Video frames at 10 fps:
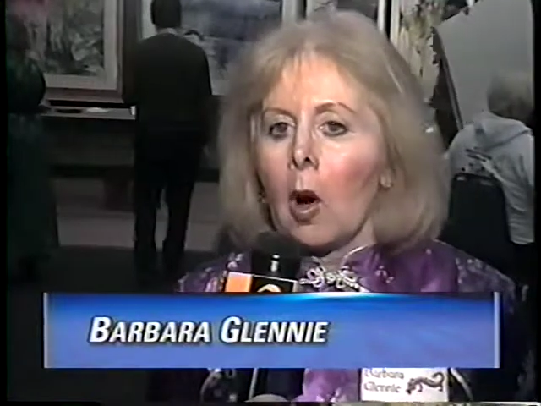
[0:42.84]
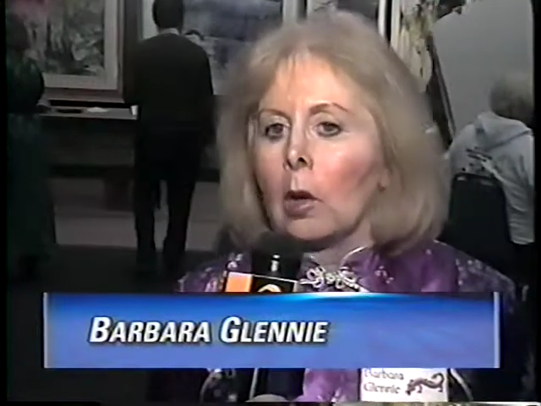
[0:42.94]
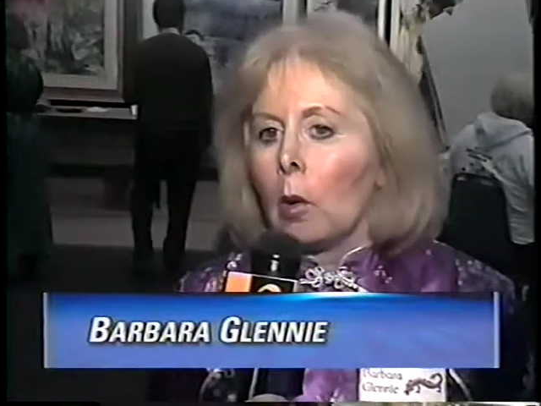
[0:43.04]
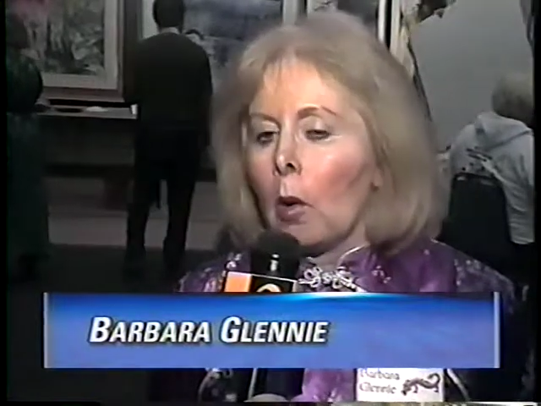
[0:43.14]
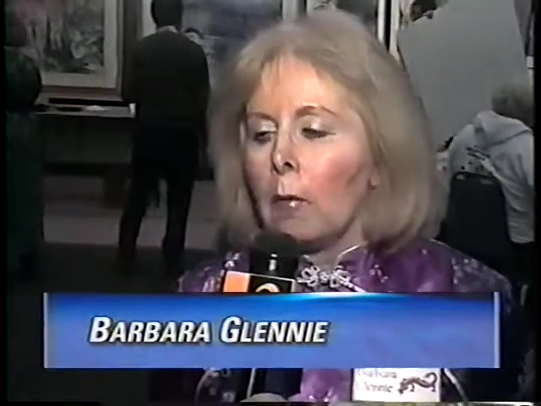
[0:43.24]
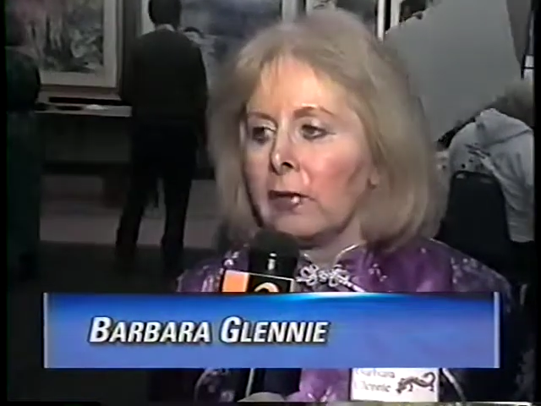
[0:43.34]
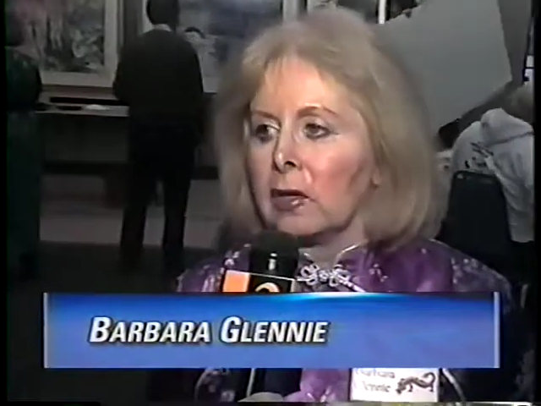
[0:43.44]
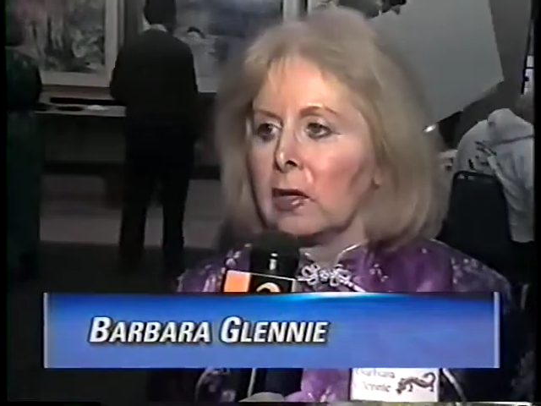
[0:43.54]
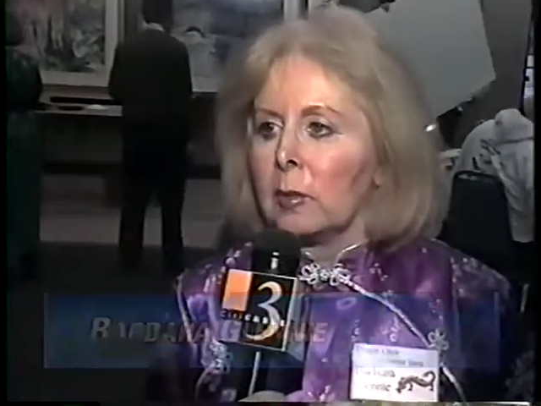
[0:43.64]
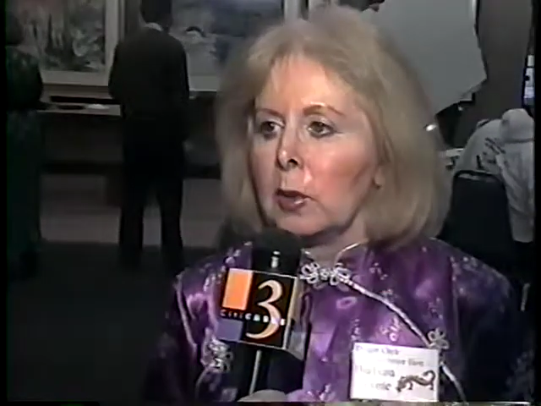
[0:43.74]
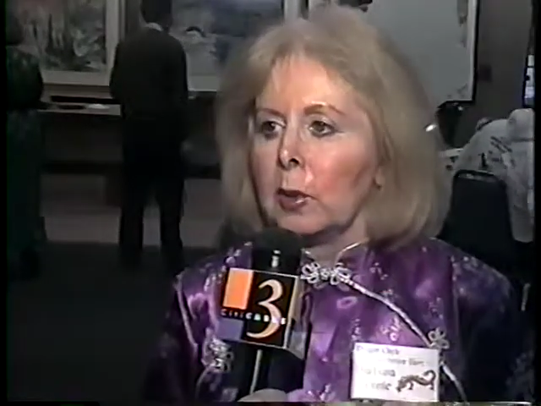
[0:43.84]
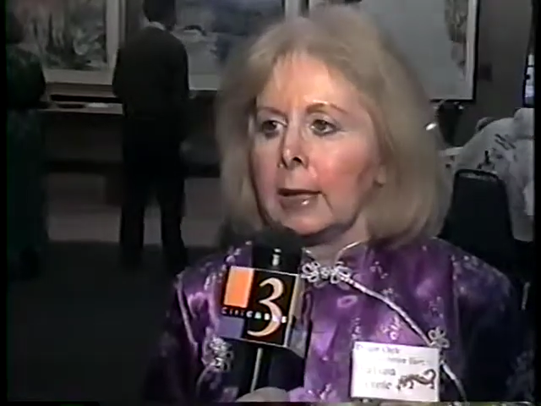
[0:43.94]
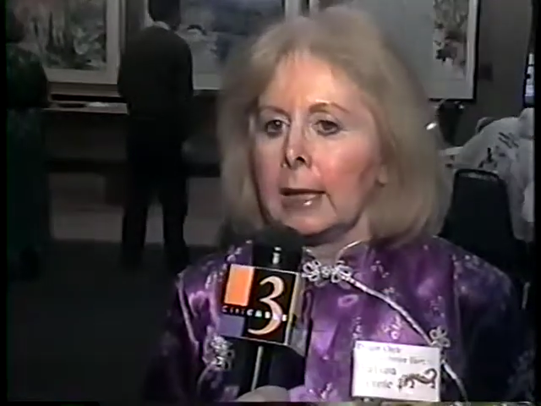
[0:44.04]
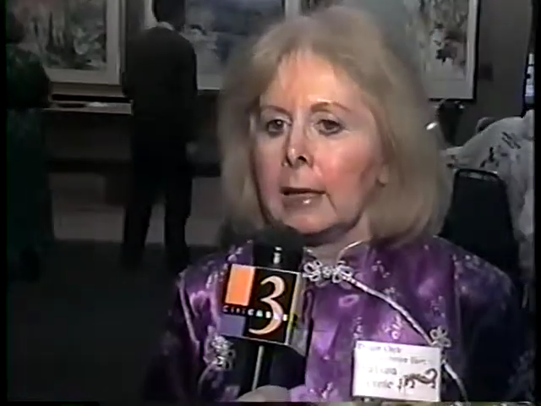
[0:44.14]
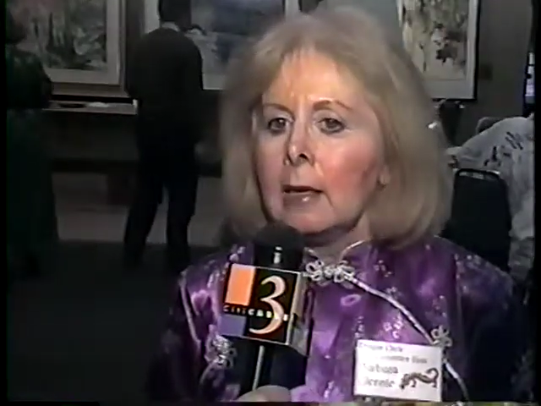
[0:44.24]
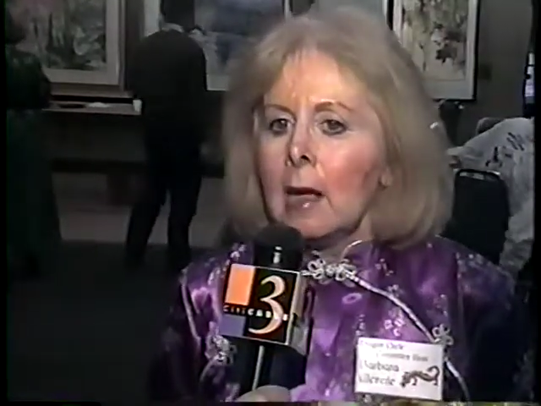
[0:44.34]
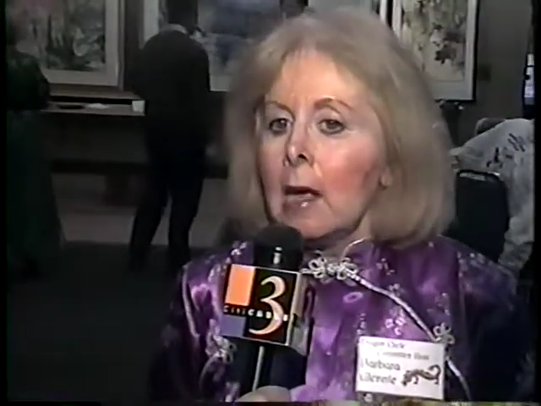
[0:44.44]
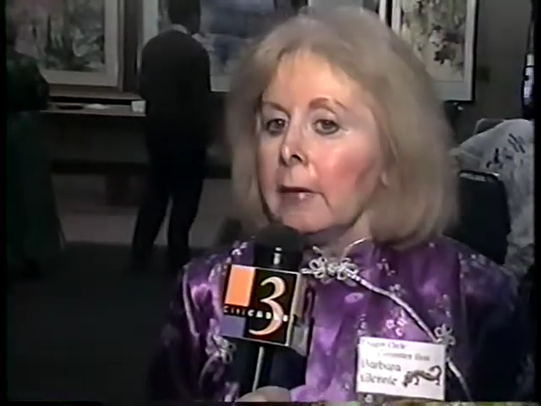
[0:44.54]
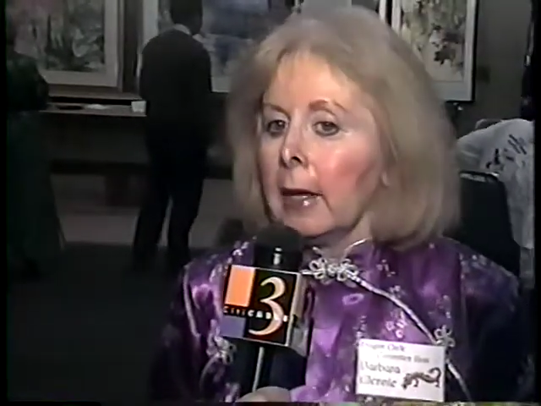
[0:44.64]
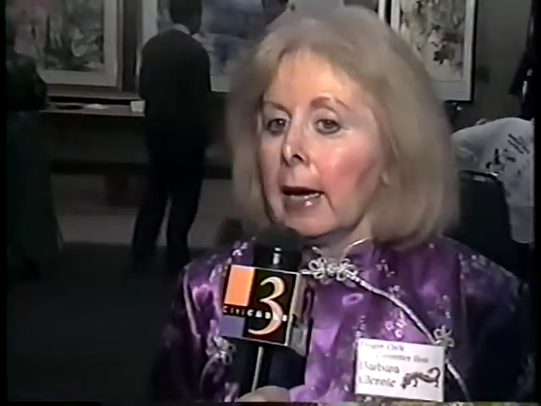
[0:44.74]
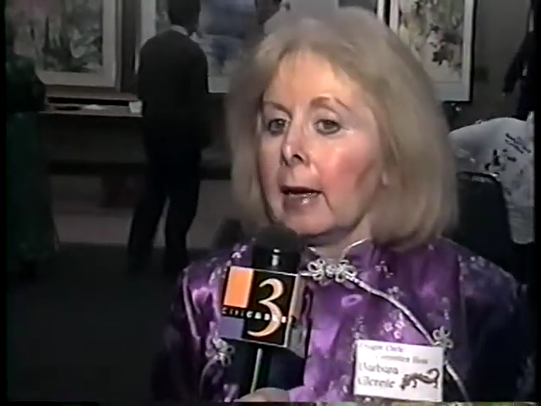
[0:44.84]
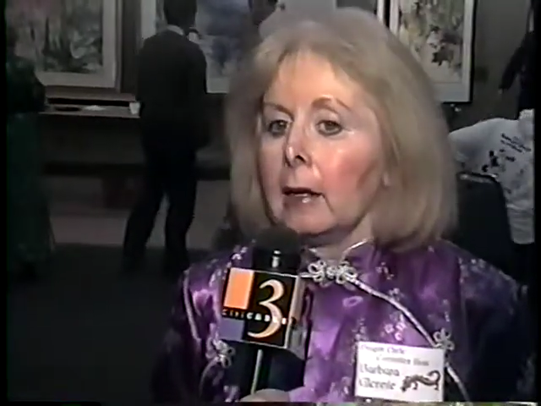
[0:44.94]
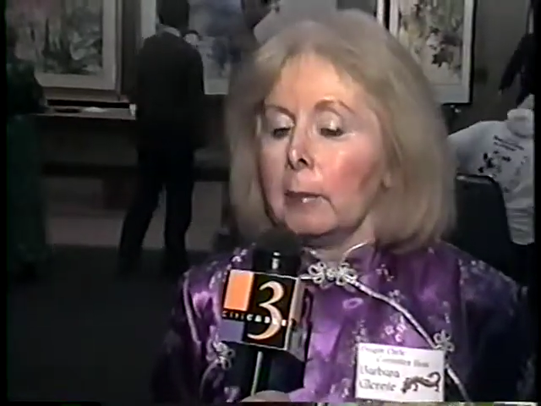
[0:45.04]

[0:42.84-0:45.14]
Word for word: all over the community that